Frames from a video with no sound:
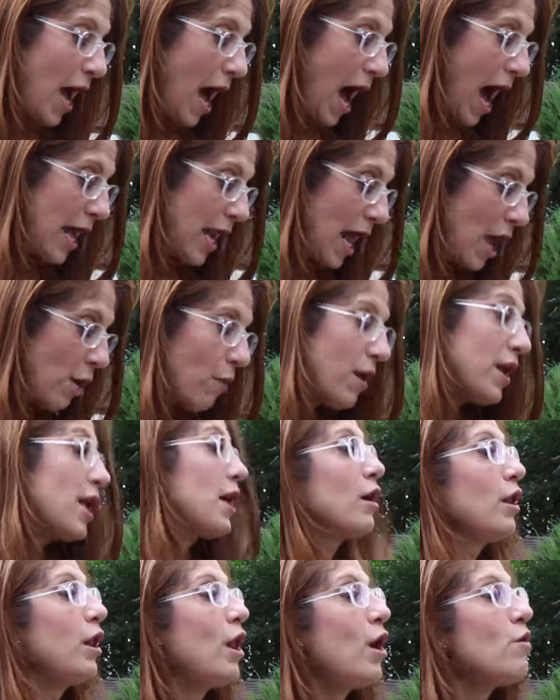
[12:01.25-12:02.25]
And I want
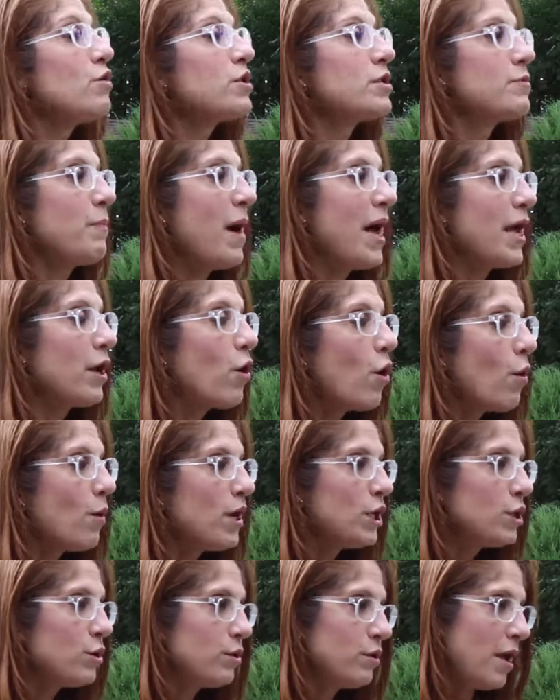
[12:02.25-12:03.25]
to close by
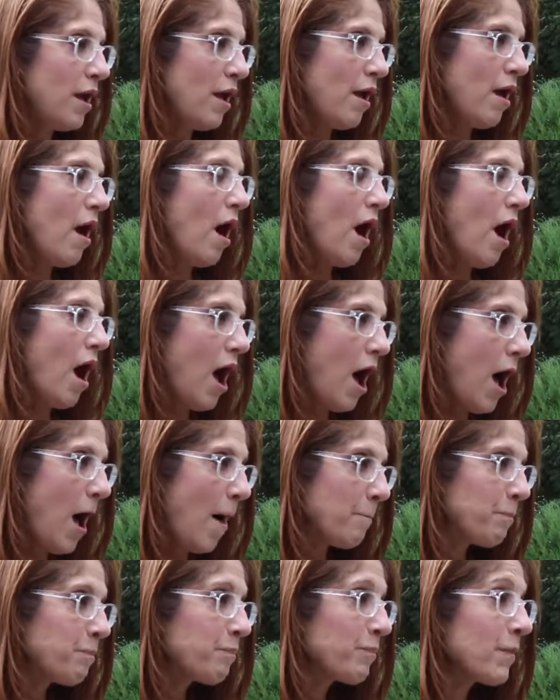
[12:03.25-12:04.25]
going to the
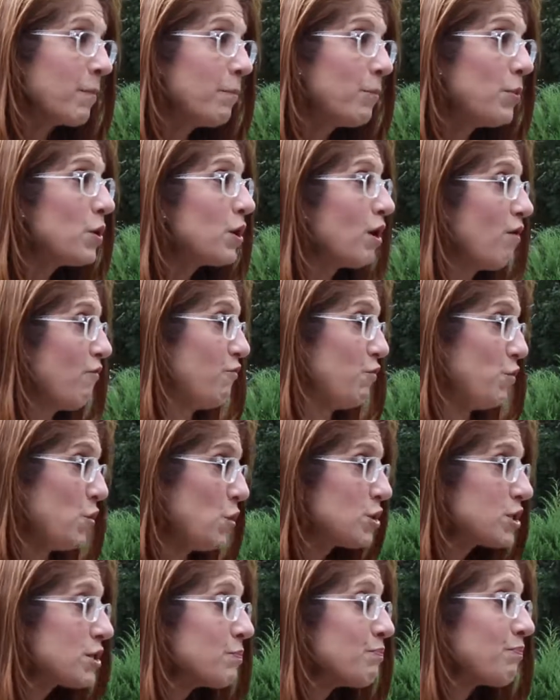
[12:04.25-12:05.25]
book of
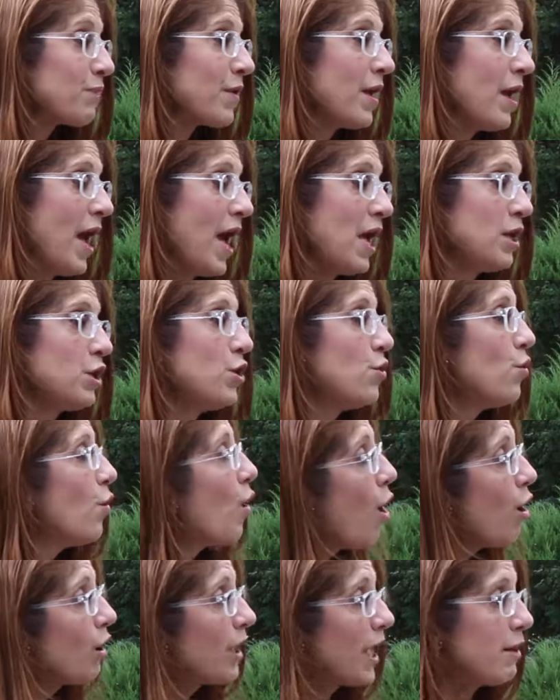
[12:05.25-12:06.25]
Ruth, and you
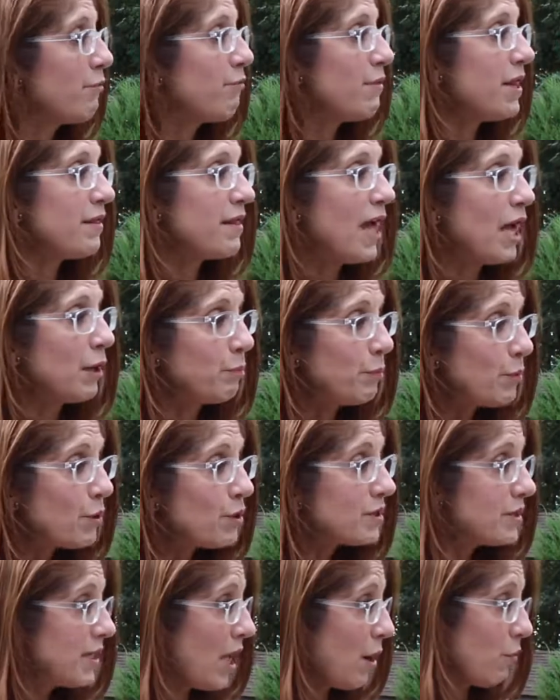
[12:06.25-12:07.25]
all can read that book.
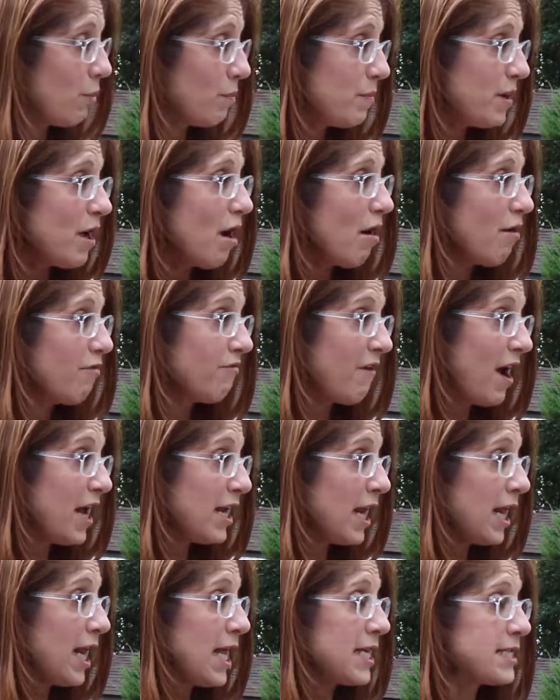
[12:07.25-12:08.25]
That will be our
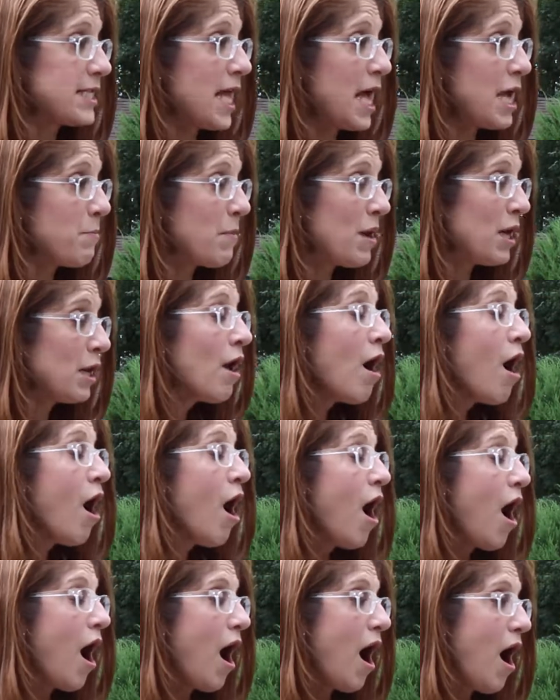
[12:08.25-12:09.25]
final assignment
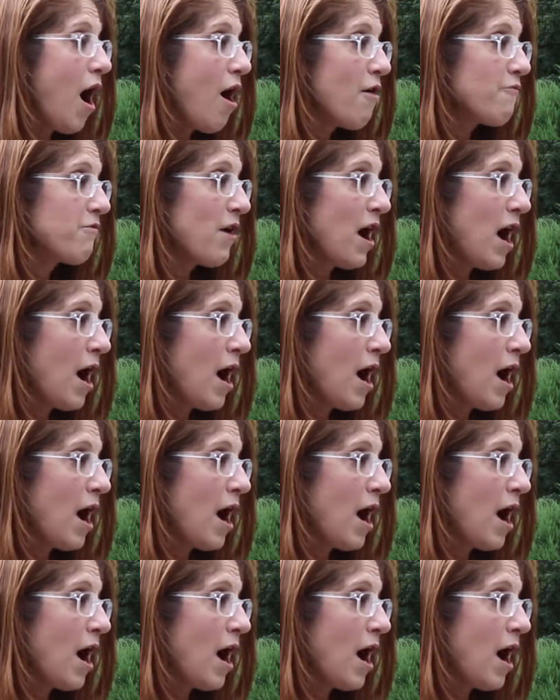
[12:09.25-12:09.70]
of